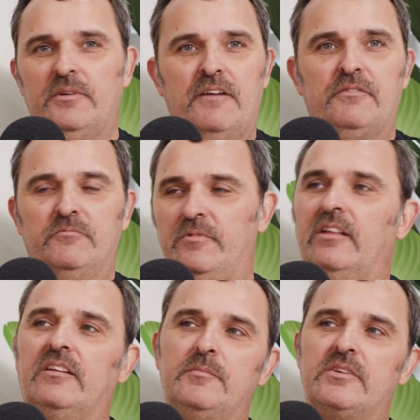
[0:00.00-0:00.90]
We haven't
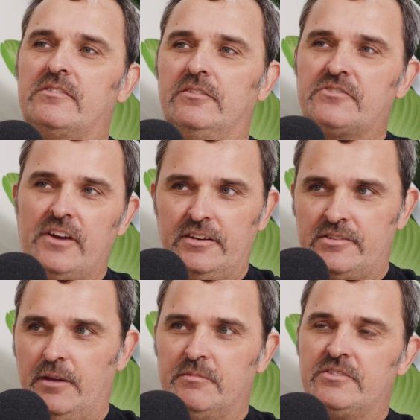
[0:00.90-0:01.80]
really missed an Australian
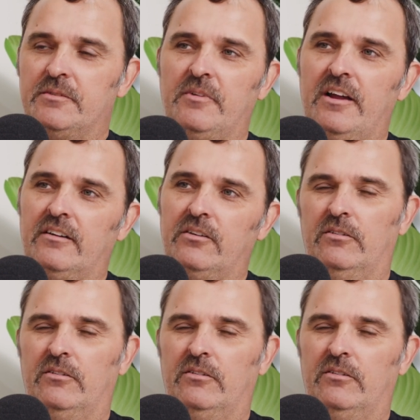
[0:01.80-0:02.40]
Championship round,